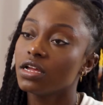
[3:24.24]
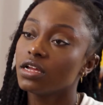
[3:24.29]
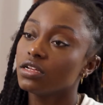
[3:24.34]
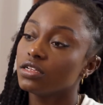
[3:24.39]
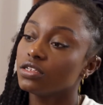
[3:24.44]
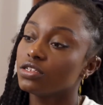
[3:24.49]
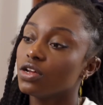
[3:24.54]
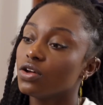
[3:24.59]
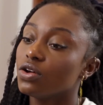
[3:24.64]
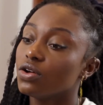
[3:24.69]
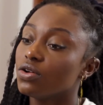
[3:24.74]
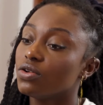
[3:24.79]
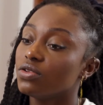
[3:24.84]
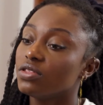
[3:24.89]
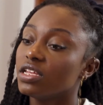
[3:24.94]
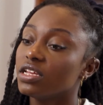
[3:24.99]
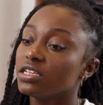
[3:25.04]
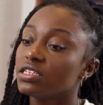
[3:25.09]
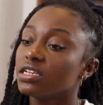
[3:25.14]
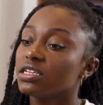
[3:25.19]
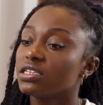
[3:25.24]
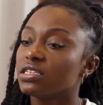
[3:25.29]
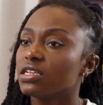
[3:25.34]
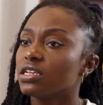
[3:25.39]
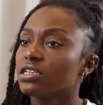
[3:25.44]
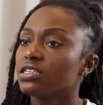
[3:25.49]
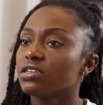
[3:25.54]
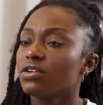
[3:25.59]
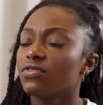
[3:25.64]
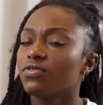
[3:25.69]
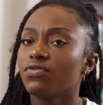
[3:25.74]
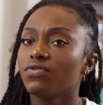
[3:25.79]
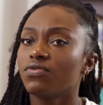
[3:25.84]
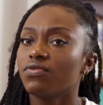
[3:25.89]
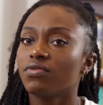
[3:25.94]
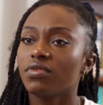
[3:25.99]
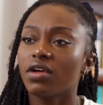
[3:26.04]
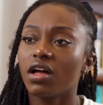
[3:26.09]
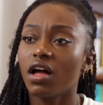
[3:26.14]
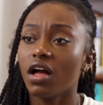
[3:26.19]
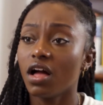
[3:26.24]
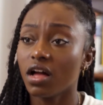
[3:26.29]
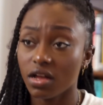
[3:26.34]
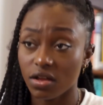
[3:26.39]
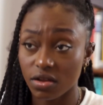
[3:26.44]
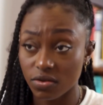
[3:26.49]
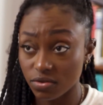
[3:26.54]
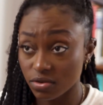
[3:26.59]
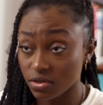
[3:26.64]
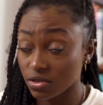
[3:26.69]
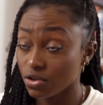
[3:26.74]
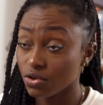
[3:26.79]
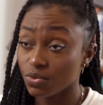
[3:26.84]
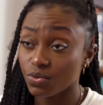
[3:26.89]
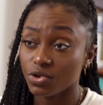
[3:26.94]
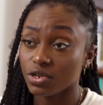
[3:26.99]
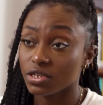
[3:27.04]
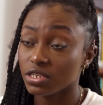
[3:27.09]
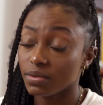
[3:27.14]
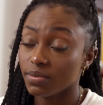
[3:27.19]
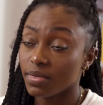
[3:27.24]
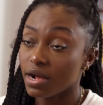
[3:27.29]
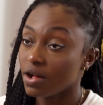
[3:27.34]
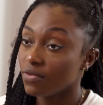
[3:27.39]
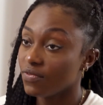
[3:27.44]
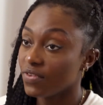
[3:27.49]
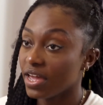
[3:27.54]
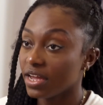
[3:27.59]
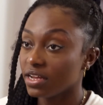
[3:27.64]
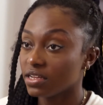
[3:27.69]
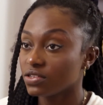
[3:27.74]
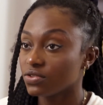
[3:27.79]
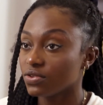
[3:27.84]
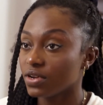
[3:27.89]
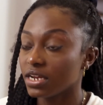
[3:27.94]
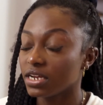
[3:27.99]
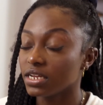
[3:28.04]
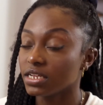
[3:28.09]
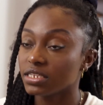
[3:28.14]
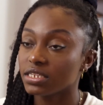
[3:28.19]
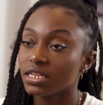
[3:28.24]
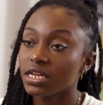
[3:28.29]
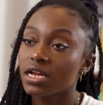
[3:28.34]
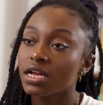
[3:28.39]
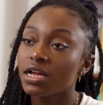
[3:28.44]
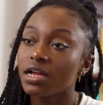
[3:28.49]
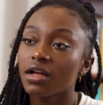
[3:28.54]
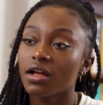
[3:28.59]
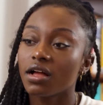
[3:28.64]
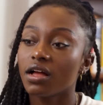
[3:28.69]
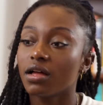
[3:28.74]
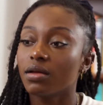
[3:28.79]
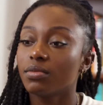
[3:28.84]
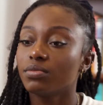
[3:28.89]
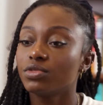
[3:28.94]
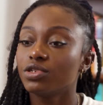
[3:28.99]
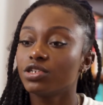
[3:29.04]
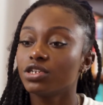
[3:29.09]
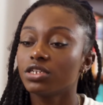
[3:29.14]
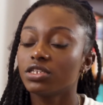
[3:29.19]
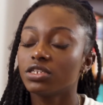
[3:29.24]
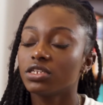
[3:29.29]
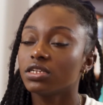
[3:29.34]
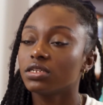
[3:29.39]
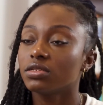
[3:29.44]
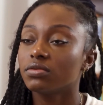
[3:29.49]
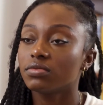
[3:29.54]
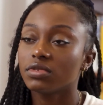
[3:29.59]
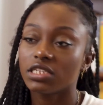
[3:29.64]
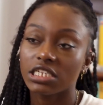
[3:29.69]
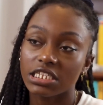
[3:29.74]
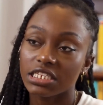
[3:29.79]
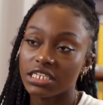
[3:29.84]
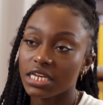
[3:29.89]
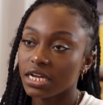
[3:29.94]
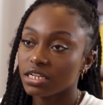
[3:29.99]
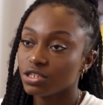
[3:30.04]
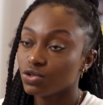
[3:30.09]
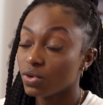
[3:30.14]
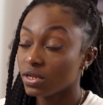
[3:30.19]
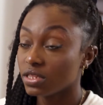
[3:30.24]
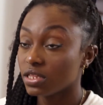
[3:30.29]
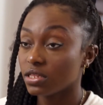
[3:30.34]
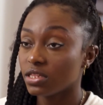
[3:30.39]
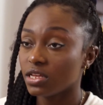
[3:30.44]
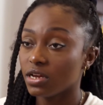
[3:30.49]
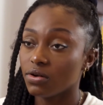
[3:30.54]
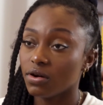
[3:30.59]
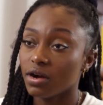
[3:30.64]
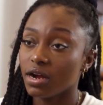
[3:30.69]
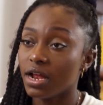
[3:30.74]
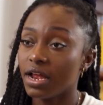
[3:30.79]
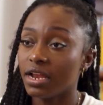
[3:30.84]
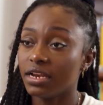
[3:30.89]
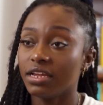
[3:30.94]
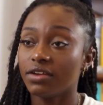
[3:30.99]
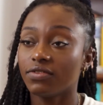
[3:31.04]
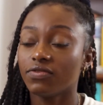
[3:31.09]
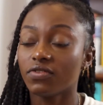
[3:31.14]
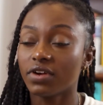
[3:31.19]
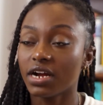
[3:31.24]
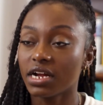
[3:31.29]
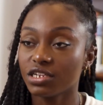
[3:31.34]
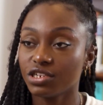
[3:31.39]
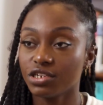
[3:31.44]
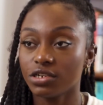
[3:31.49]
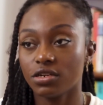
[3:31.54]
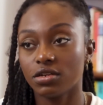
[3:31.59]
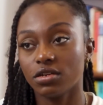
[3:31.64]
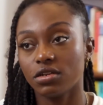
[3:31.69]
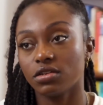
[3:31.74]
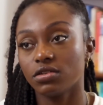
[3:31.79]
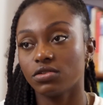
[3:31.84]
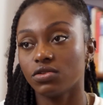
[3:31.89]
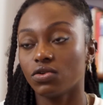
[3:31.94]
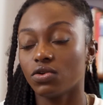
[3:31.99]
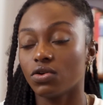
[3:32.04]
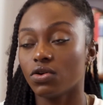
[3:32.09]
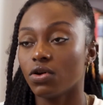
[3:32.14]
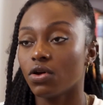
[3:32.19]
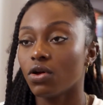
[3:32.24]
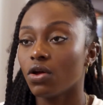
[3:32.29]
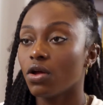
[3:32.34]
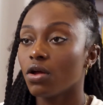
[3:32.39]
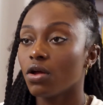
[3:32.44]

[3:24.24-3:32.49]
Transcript: So this consists of a numerous amount of x-rays, Um, just to detect whether there are any fractures or